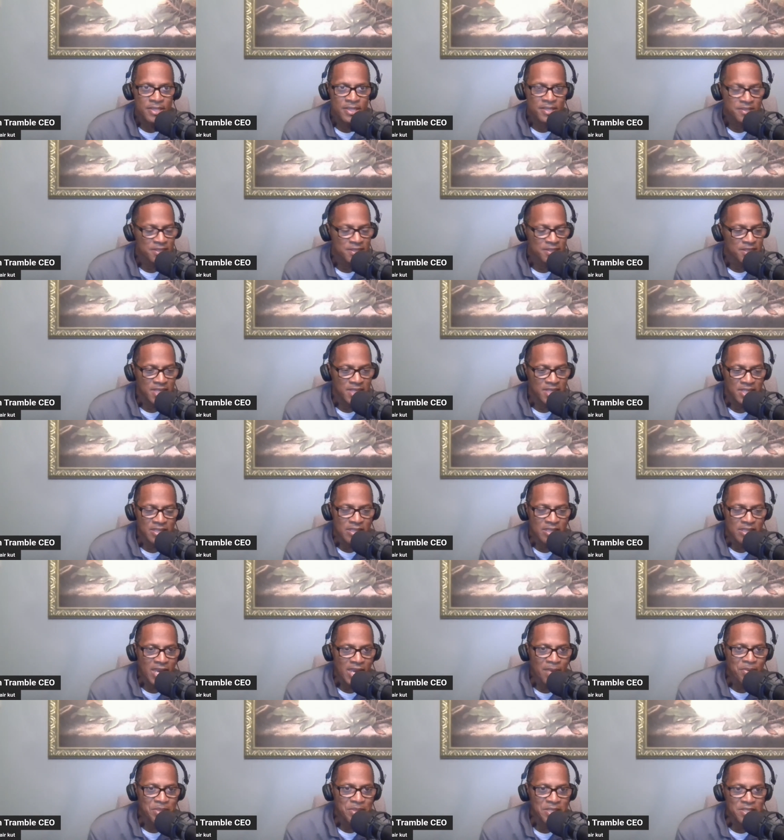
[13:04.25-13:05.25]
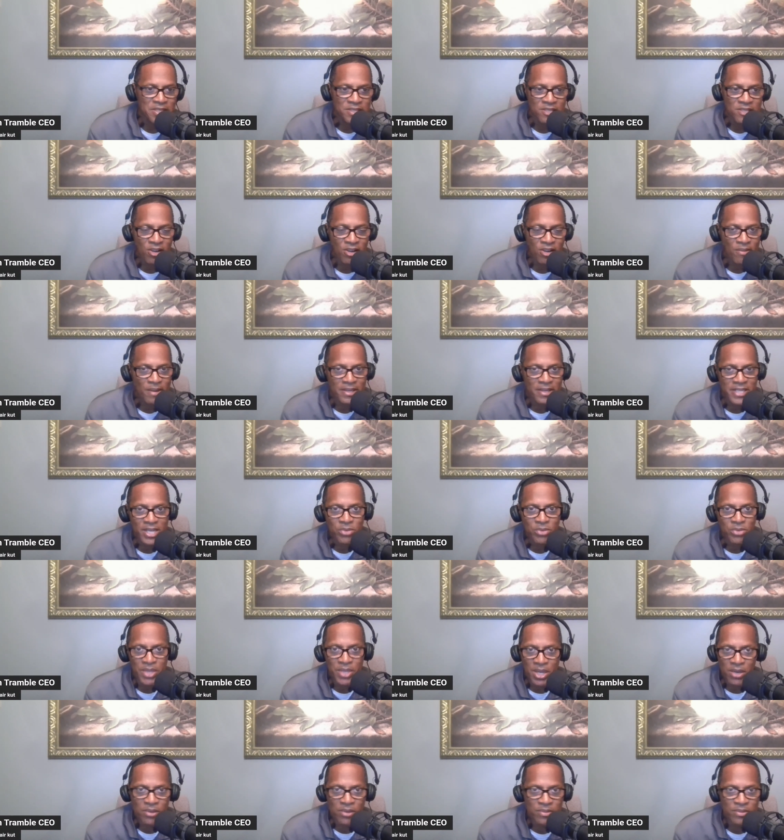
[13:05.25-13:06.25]
Is it anything we need to talk about that
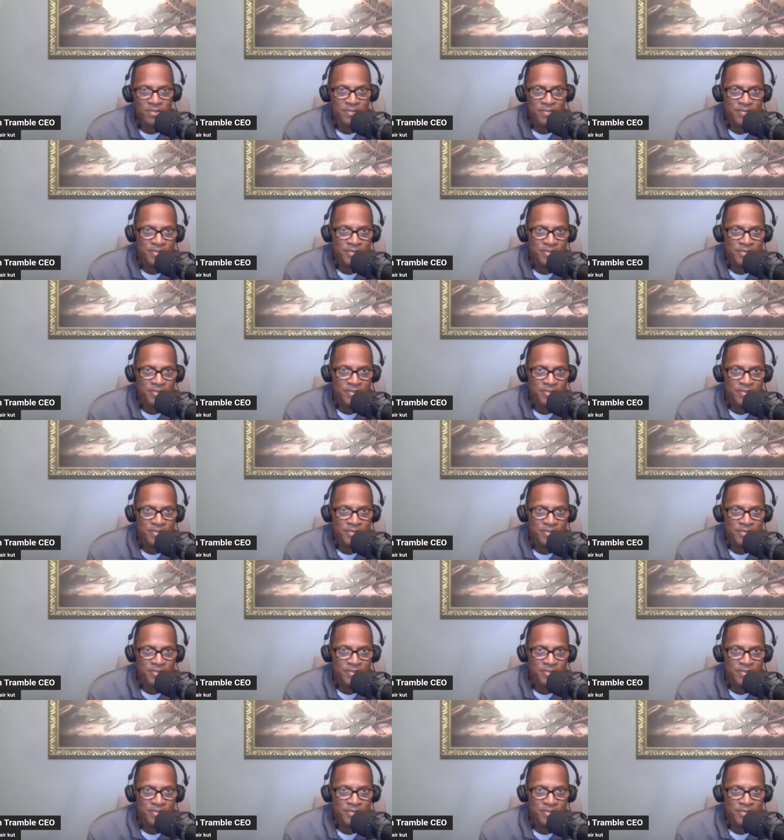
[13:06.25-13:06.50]
went on?